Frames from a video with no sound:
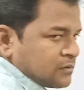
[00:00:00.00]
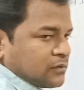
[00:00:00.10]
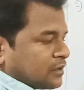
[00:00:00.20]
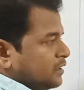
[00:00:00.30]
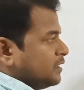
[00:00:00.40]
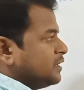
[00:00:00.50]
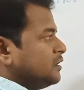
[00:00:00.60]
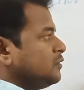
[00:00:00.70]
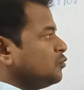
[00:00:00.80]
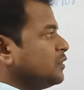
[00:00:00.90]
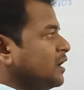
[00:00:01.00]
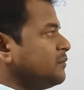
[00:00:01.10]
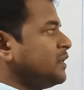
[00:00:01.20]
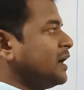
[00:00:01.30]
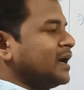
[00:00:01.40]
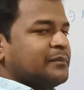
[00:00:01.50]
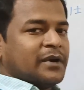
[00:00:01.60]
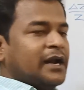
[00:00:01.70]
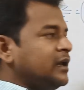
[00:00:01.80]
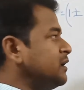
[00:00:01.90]
Okay, here we have
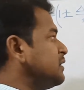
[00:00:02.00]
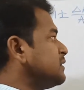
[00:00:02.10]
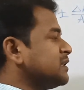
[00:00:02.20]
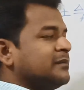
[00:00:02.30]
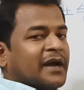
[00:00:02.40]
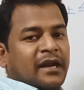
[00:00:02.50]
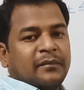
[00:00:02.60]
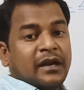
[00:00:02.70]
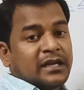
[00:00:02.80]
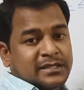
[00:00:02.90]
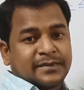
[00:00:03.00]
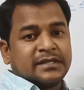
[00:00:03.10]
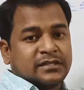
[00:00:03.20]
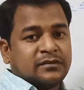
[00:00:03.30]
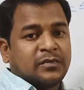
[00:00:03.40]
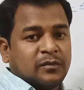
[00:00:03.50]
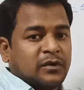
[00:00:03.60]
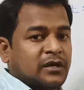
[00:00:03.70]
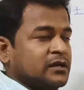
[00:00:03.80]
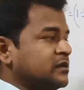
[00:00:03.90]
applied the binomial expansion formula.